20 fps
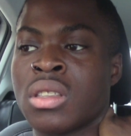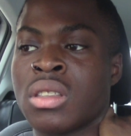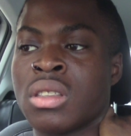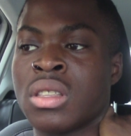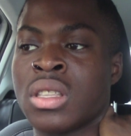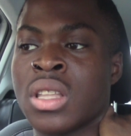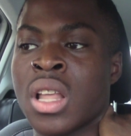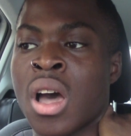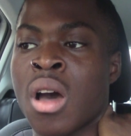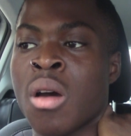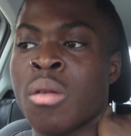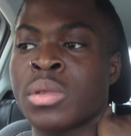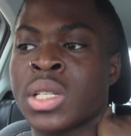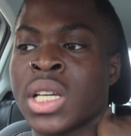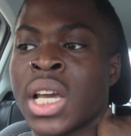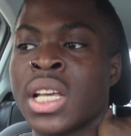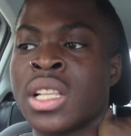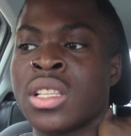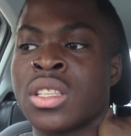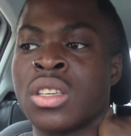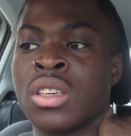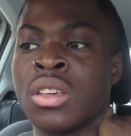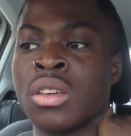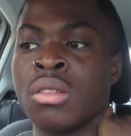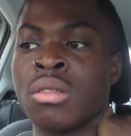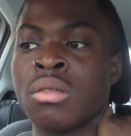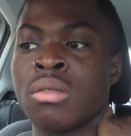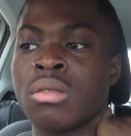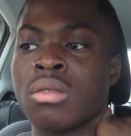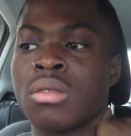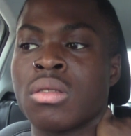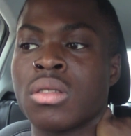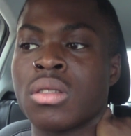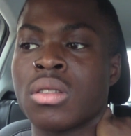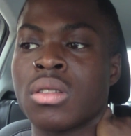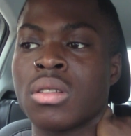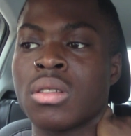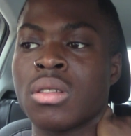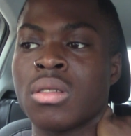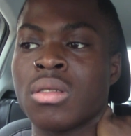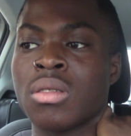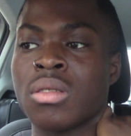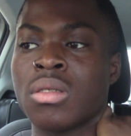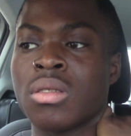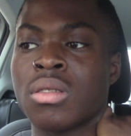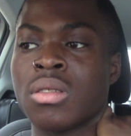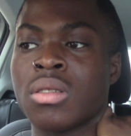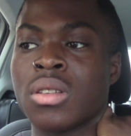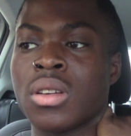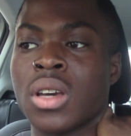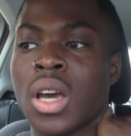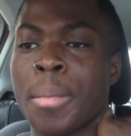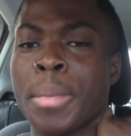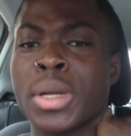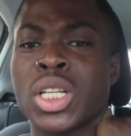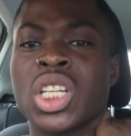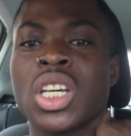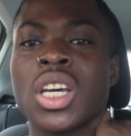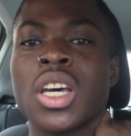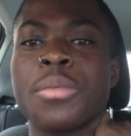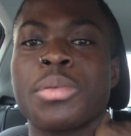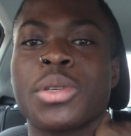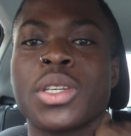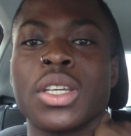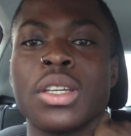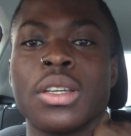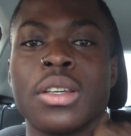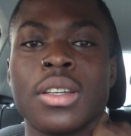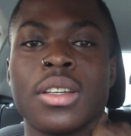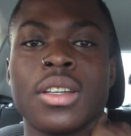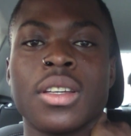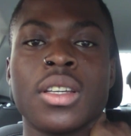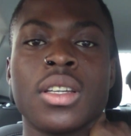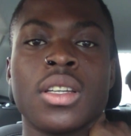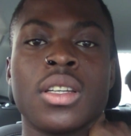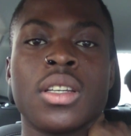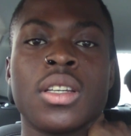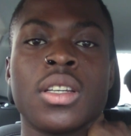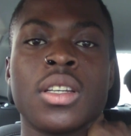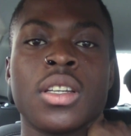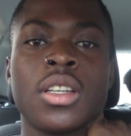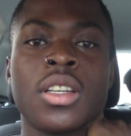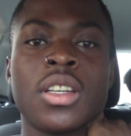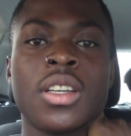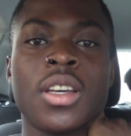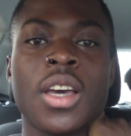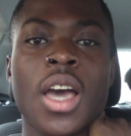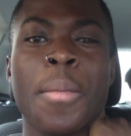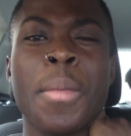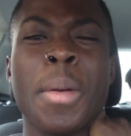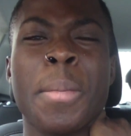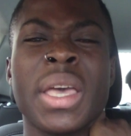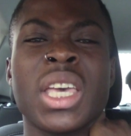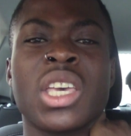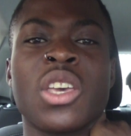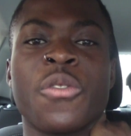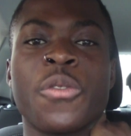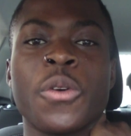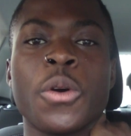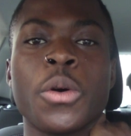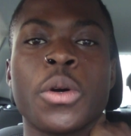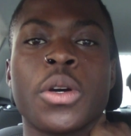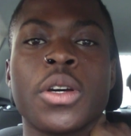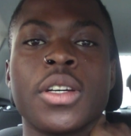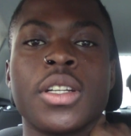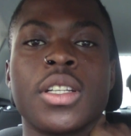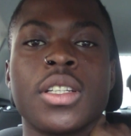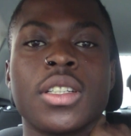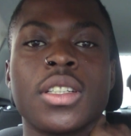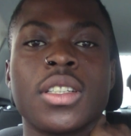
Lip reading: now I'm chatting to you. I'ma chirp you. I'ma make you feel good.